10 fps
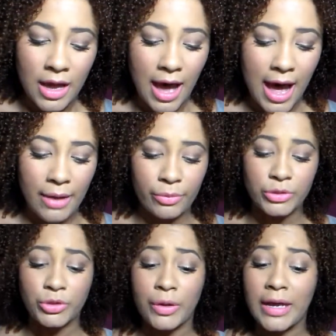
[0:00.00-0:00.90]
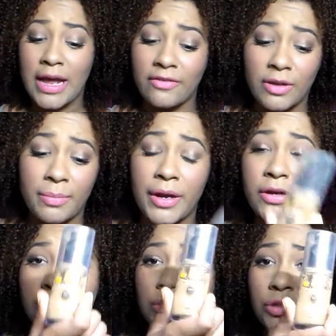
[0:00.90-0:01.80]
I will show it kind of
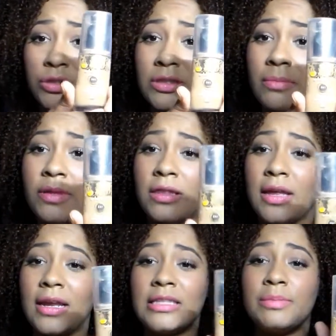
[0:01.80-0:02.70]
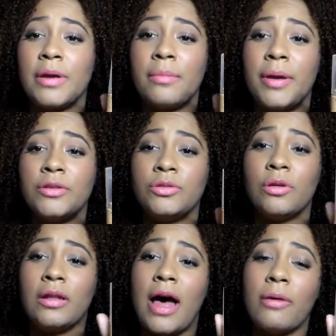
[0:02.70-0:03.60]
compared to something that it gets compared
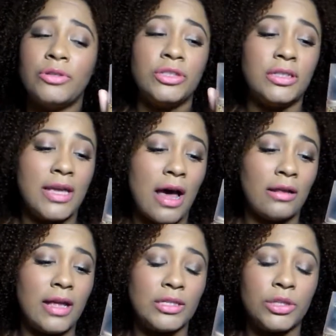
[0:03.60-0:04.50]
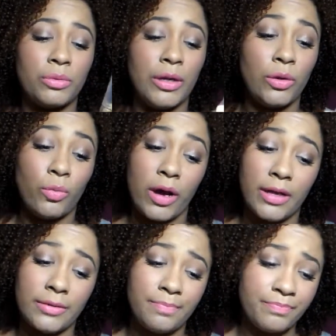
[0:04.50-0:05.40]
to a lot, which is the Outlast
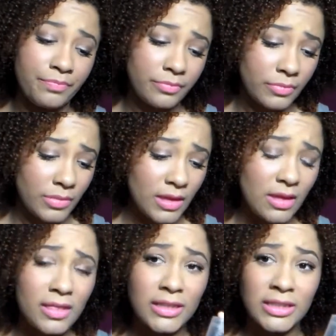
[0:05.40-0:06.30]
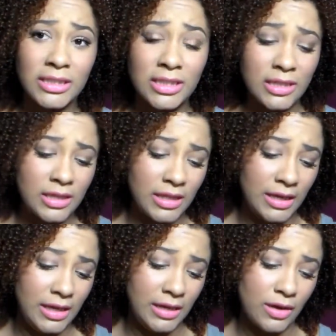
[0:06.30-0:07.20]
3-in-1. This is in
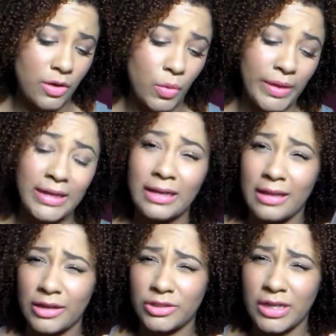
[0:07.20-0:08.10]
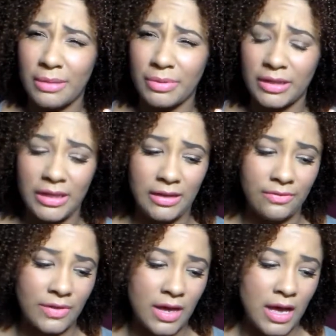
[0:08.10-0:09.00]
the Queen collection, I
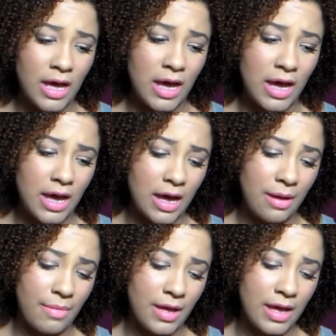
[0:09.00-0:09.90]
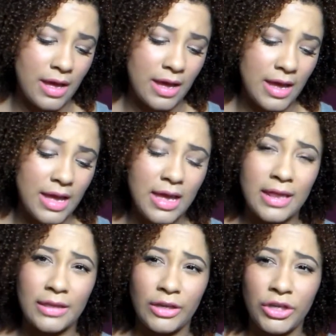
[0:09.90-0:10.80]
believe, in
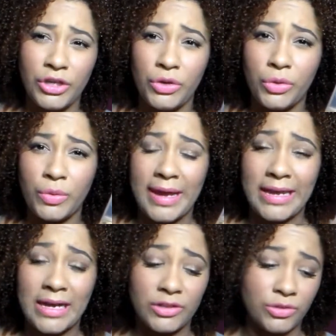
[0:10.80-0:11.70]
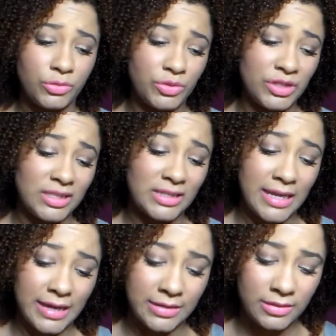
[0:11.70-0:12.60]
the Q800, which is
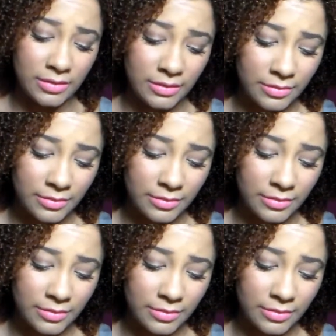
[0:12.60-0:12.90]
Sand.